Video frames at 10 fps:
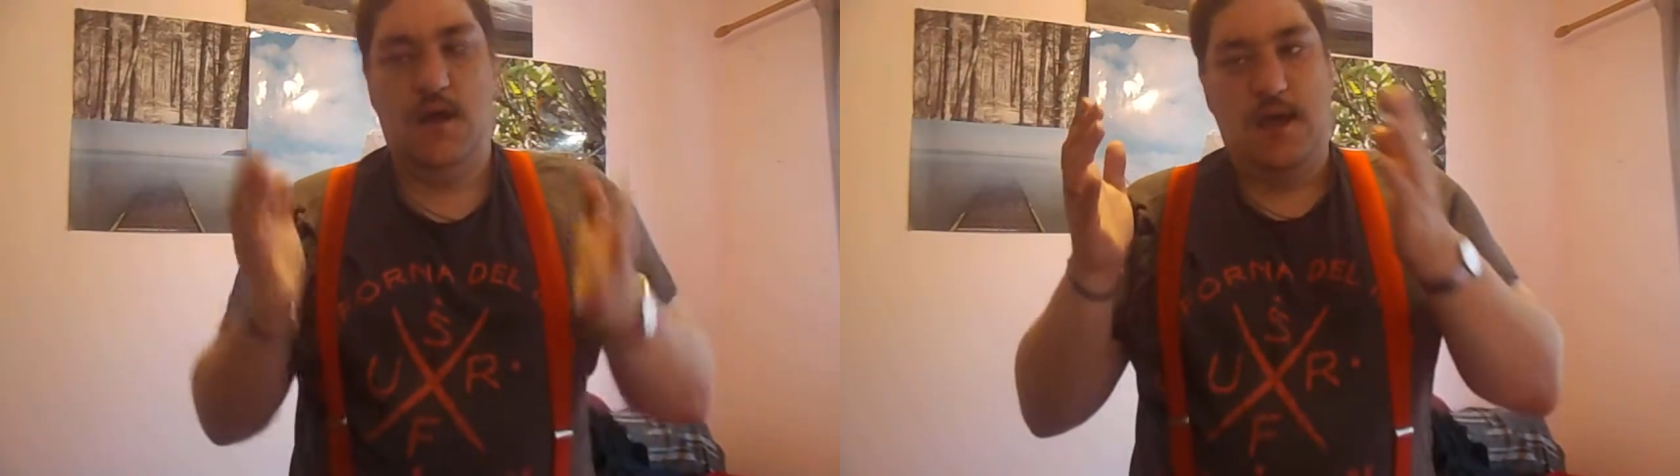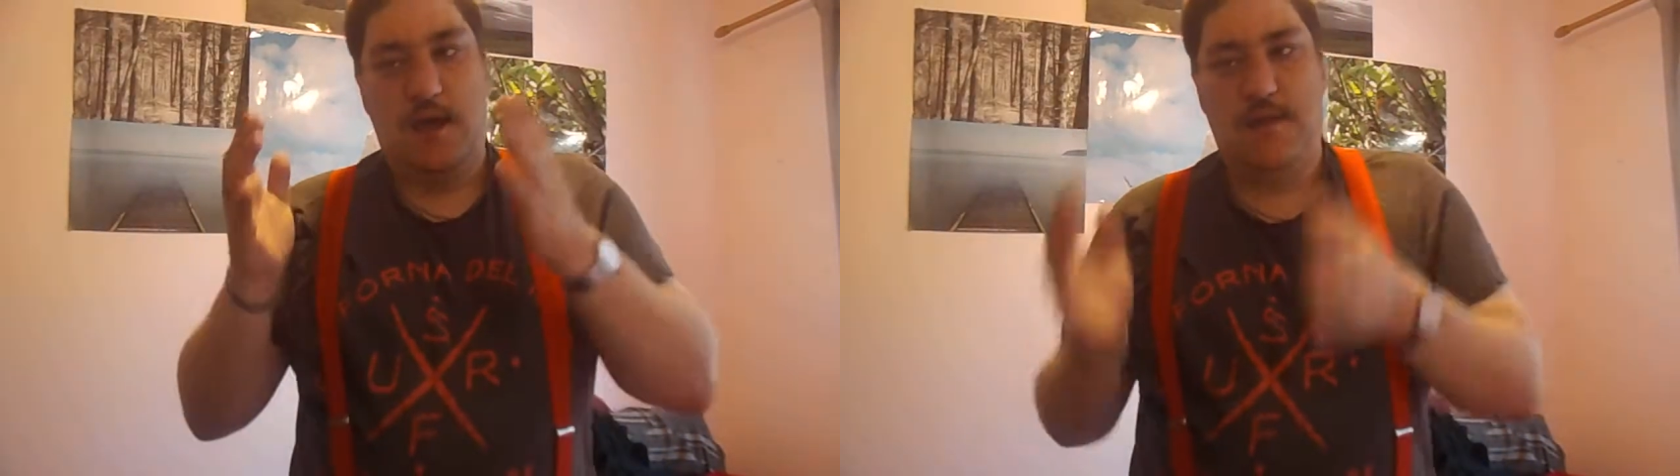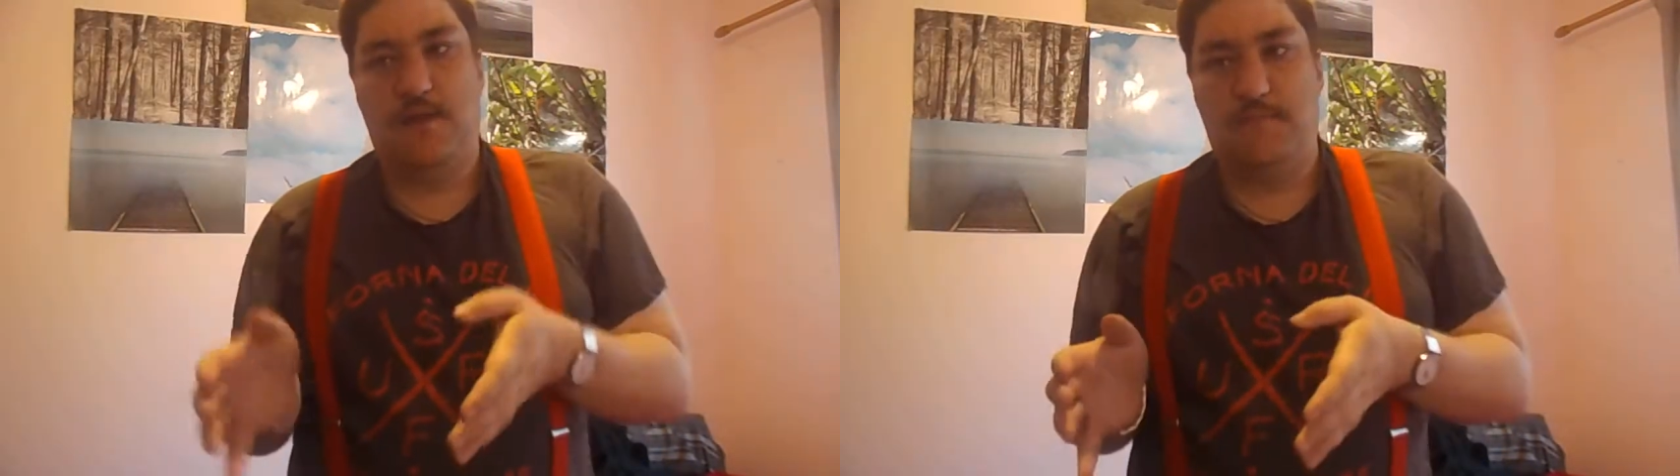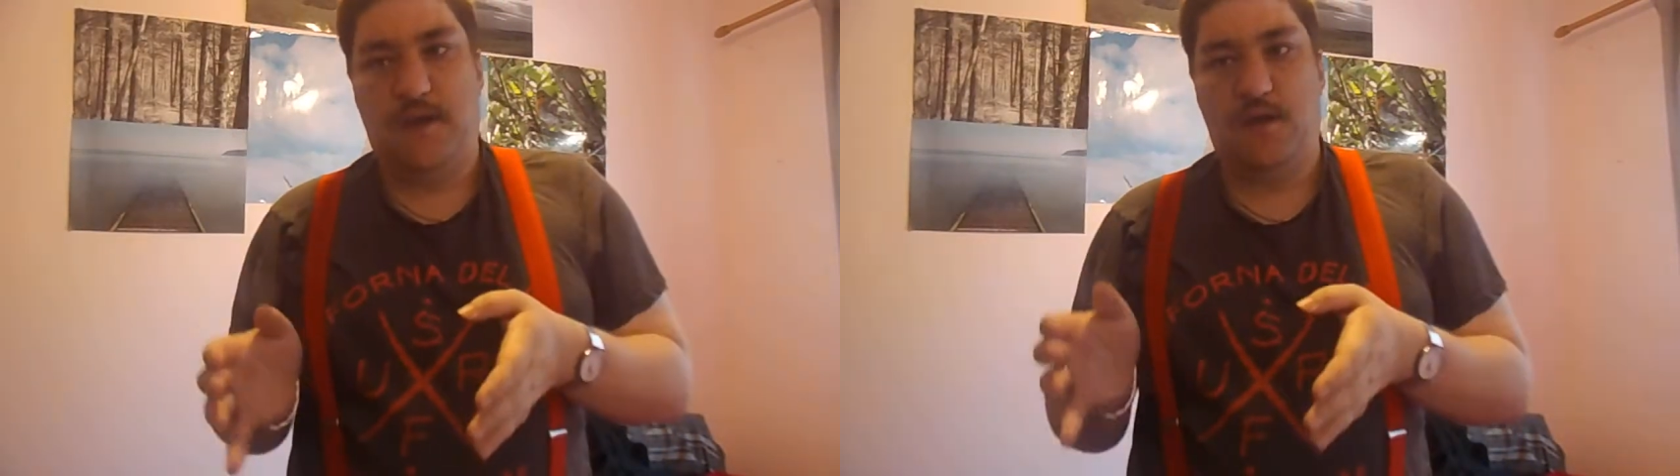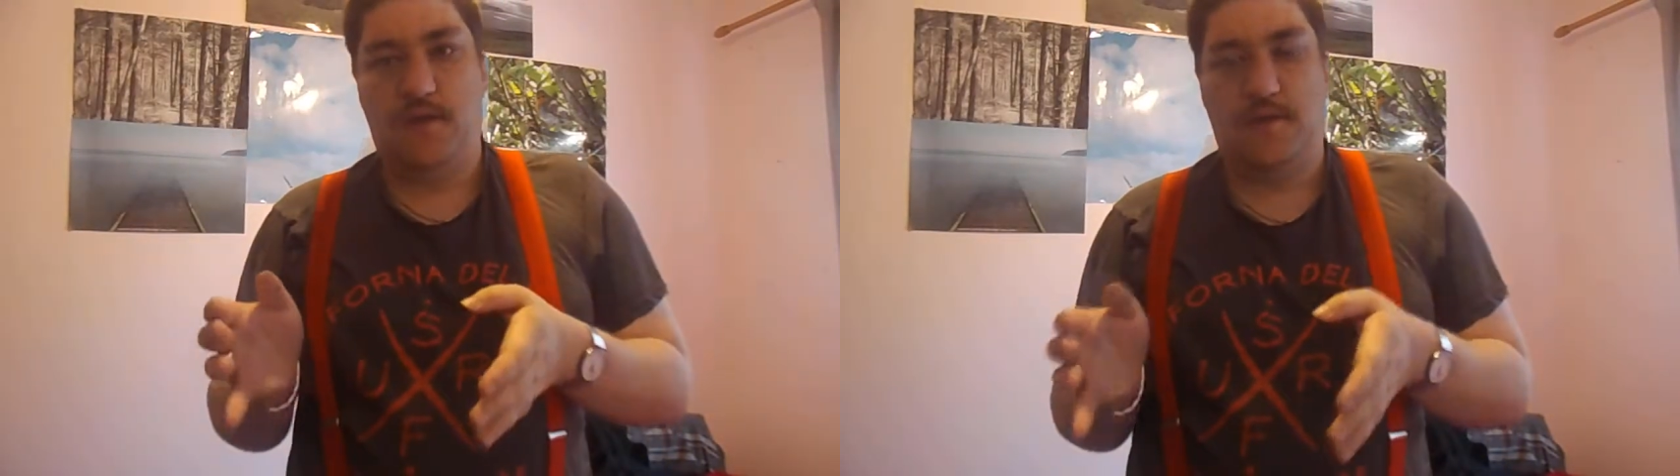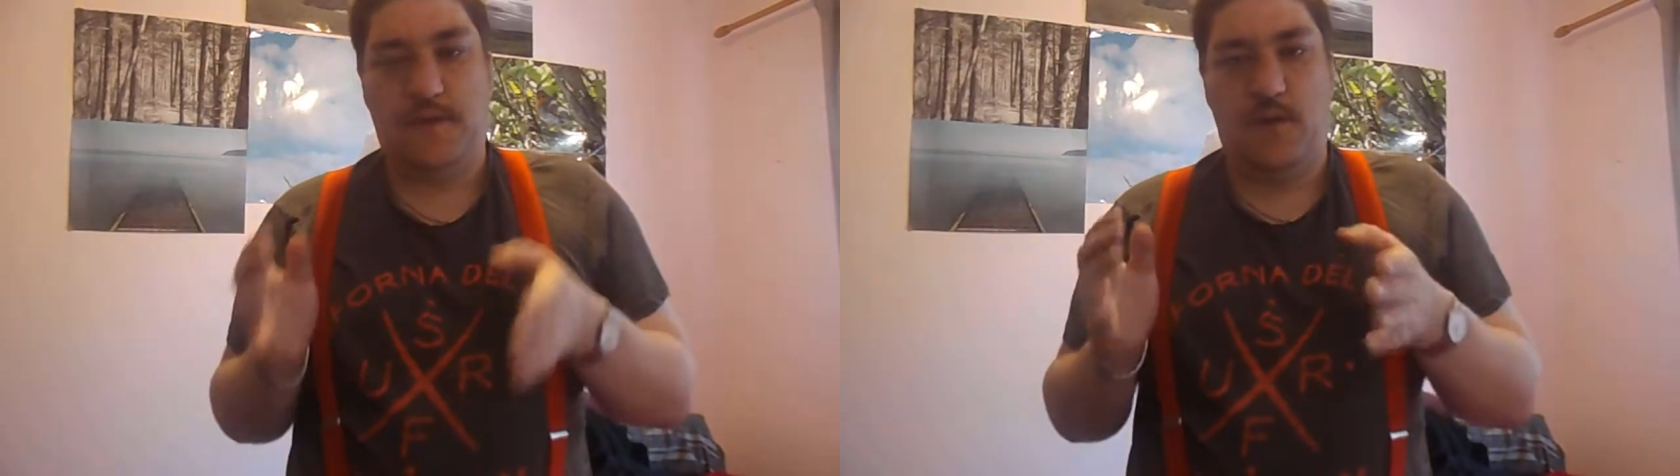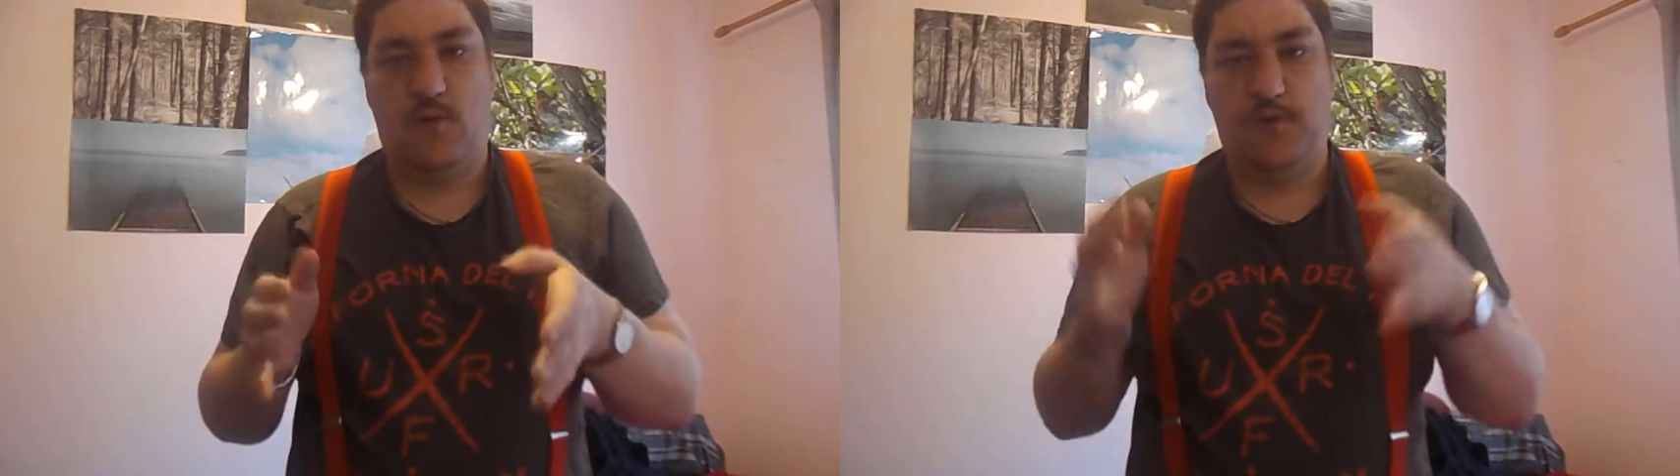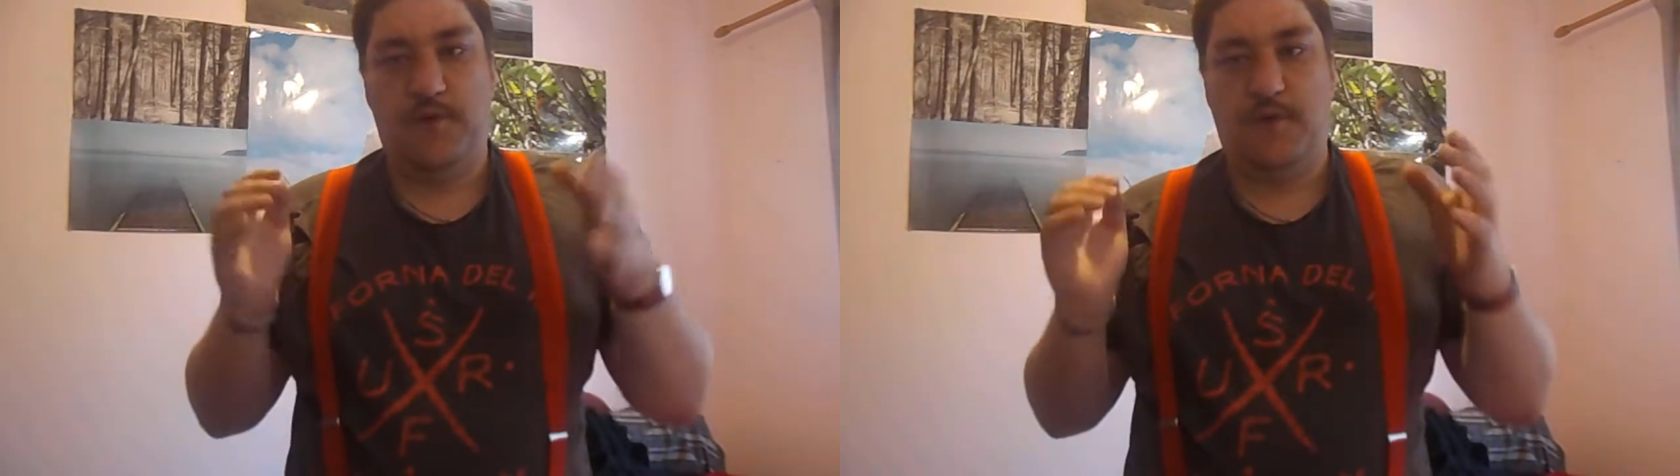Is it because they
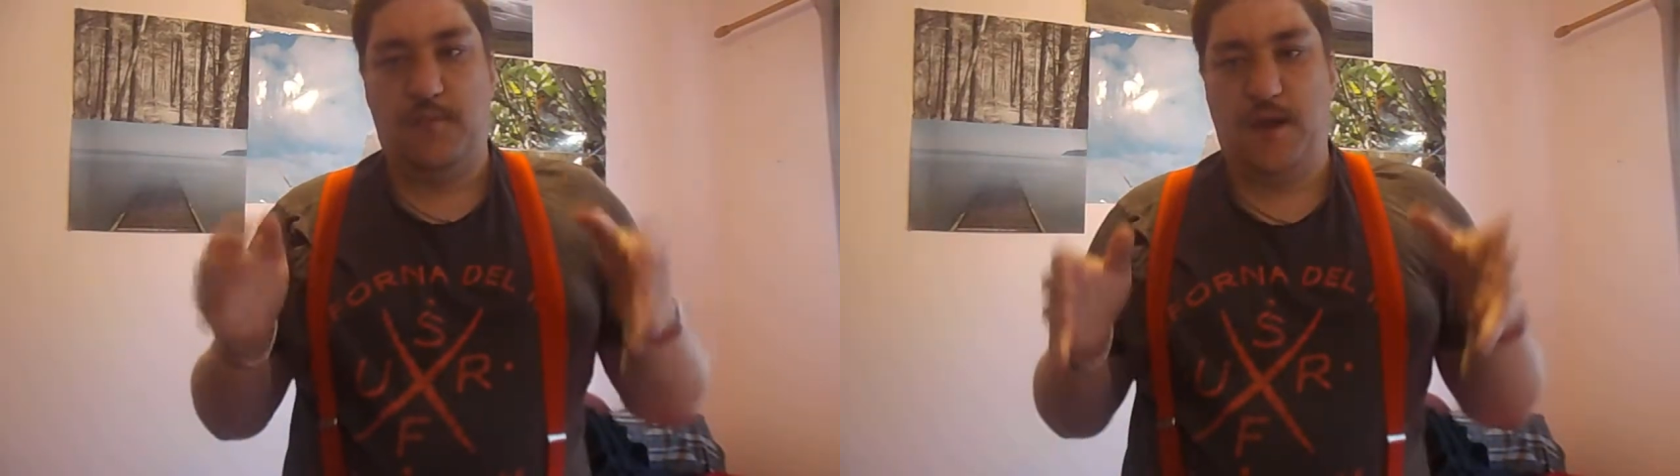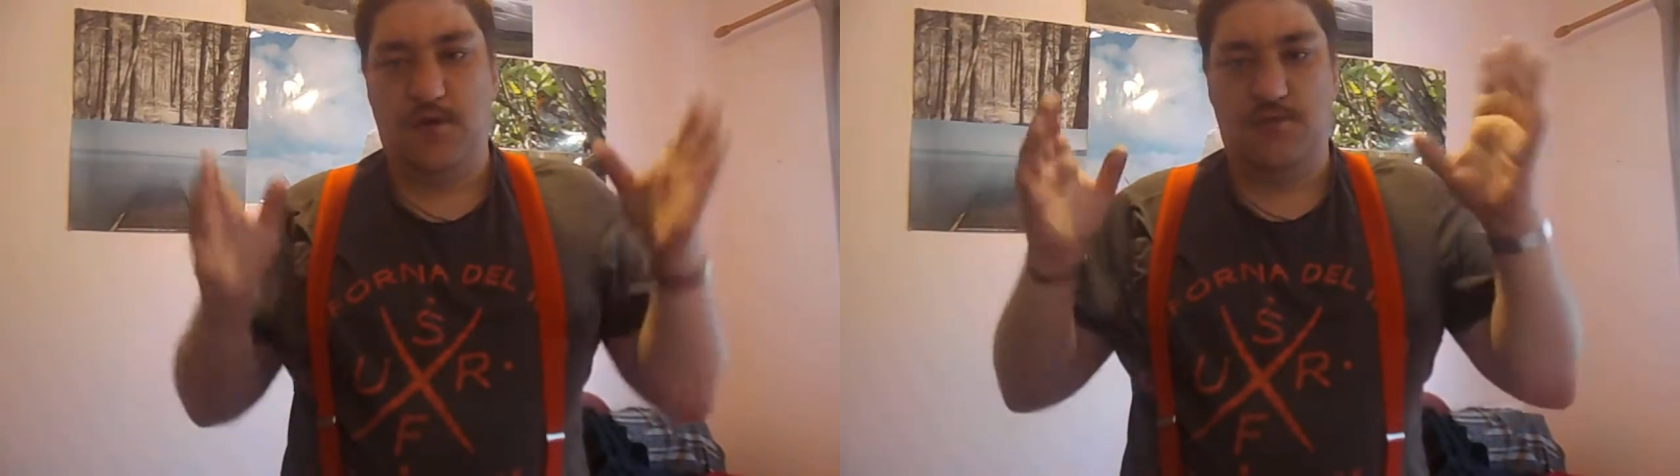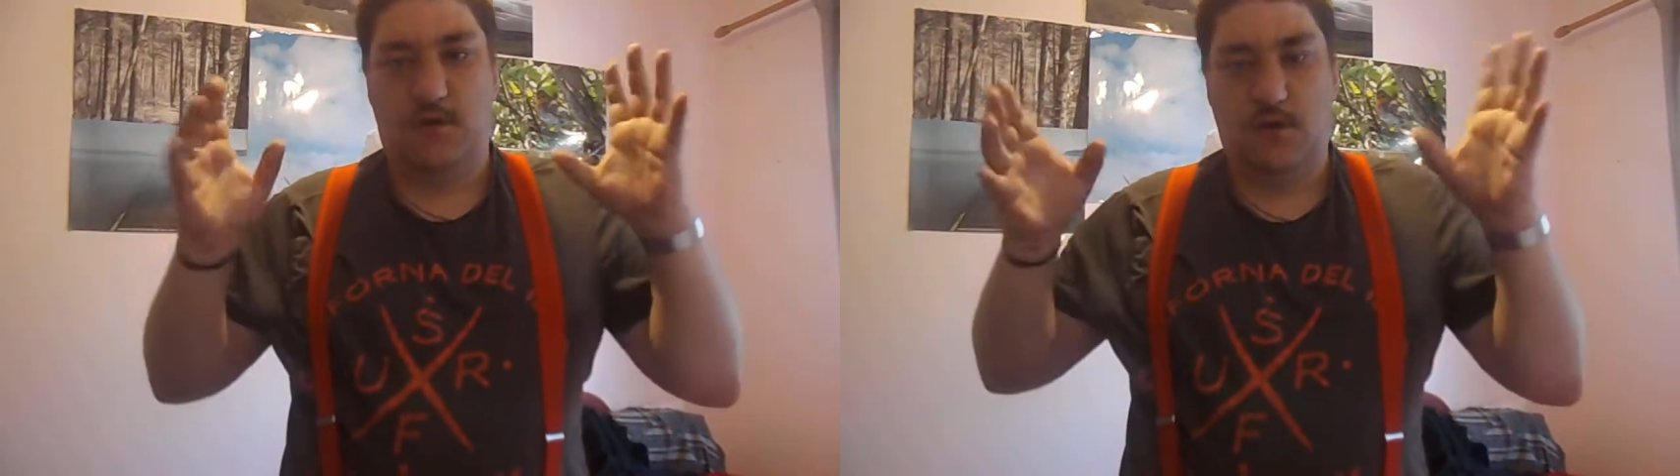wanted a big, strong,